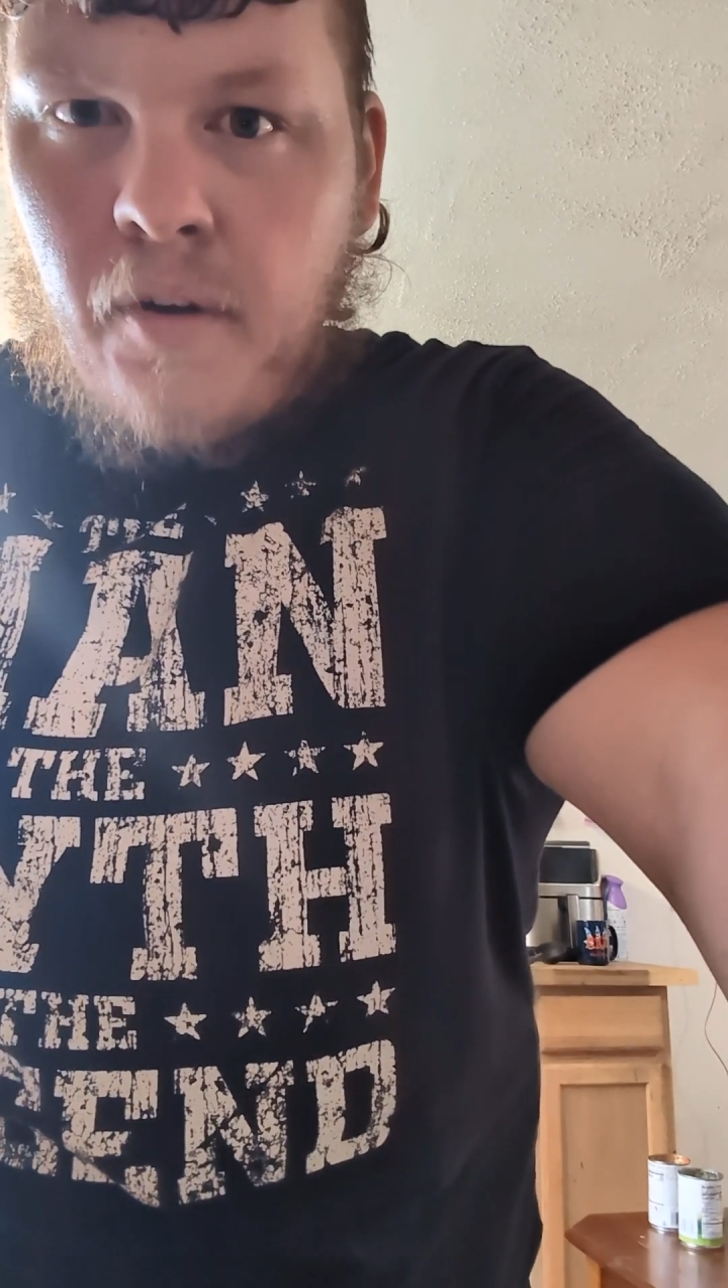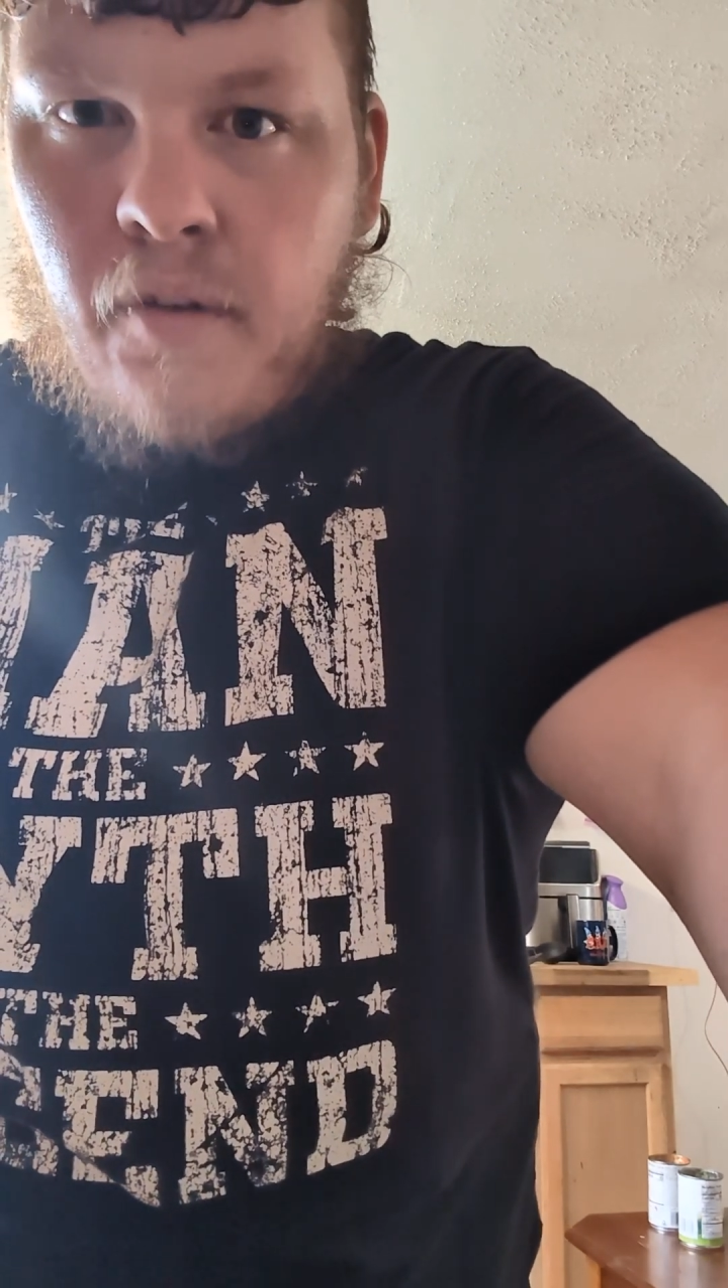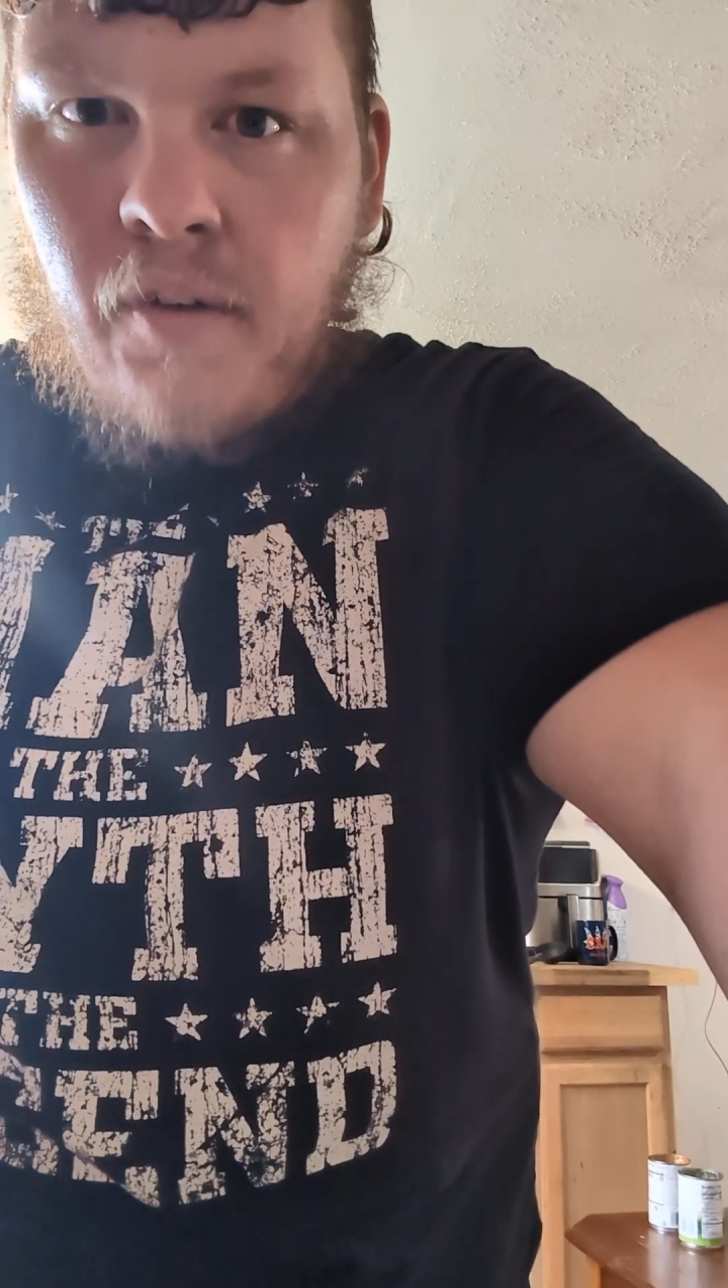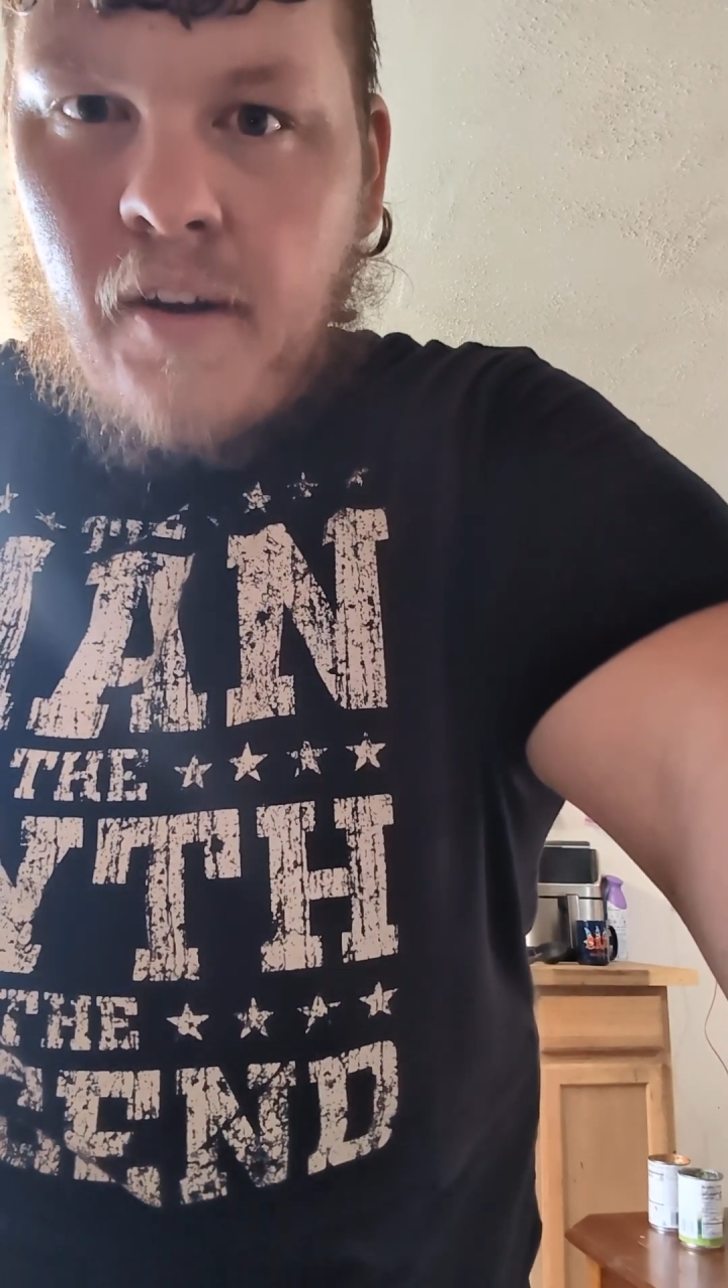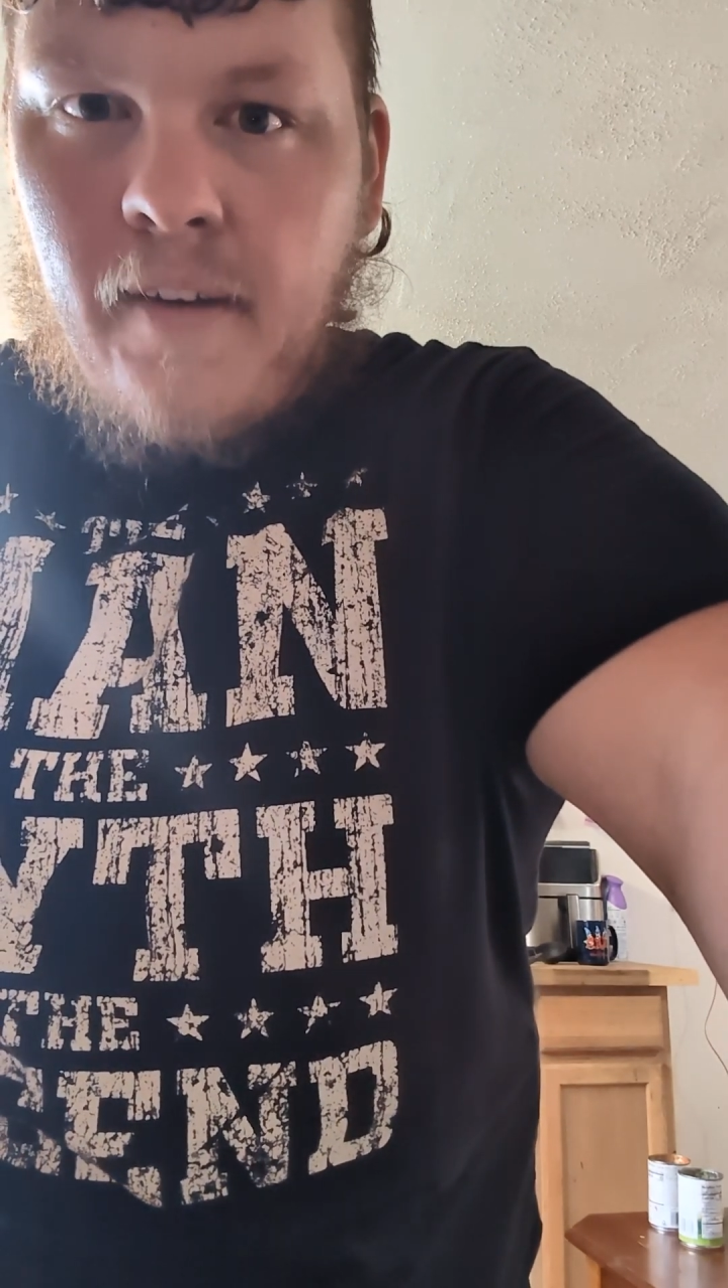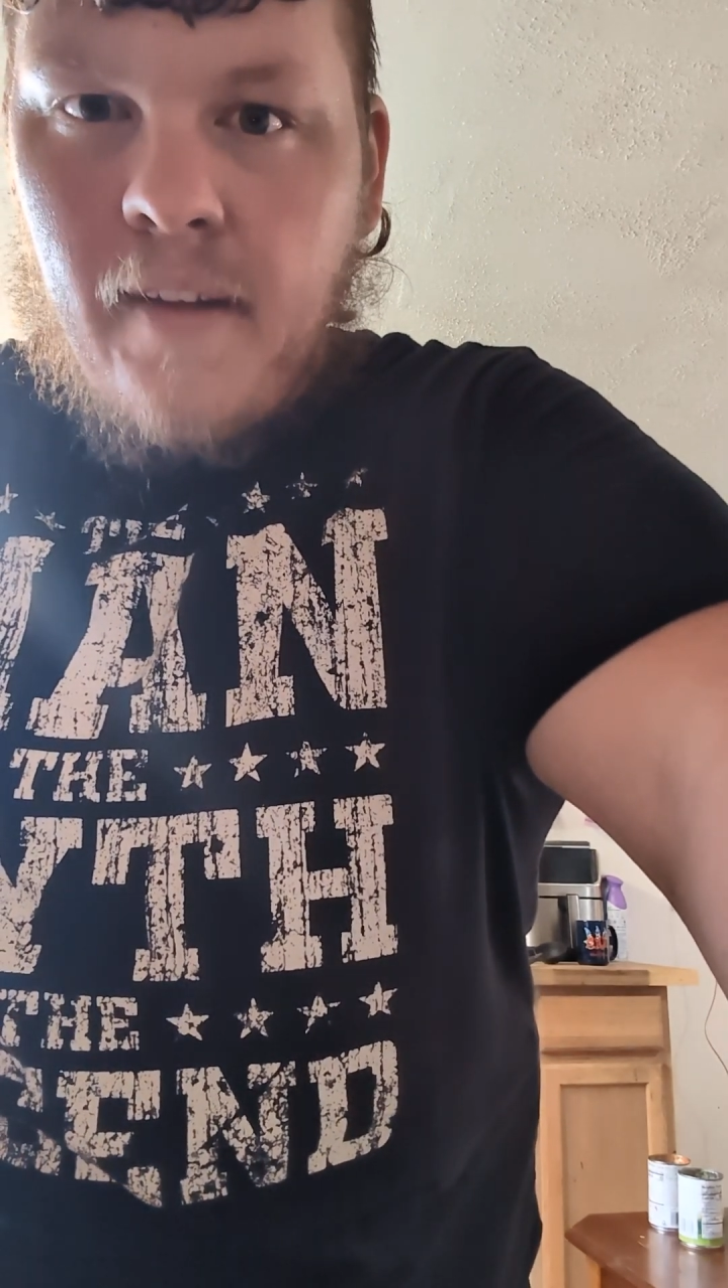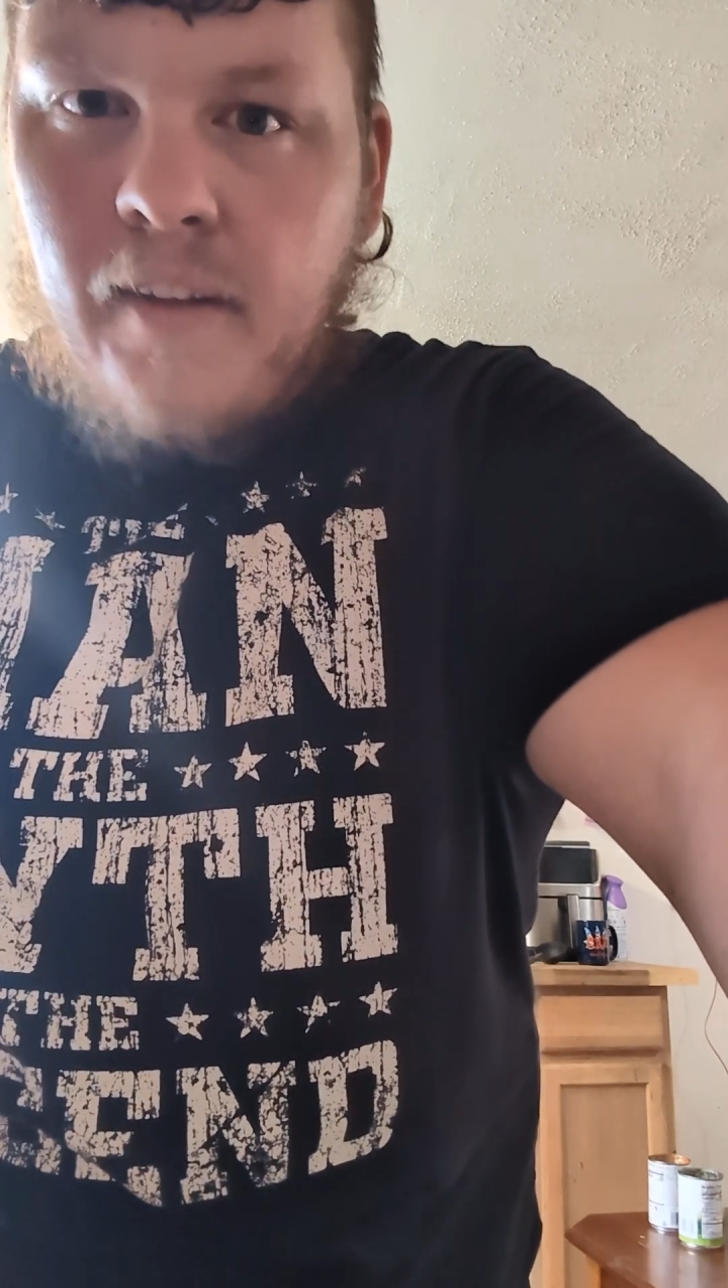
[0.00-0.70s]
for your friend,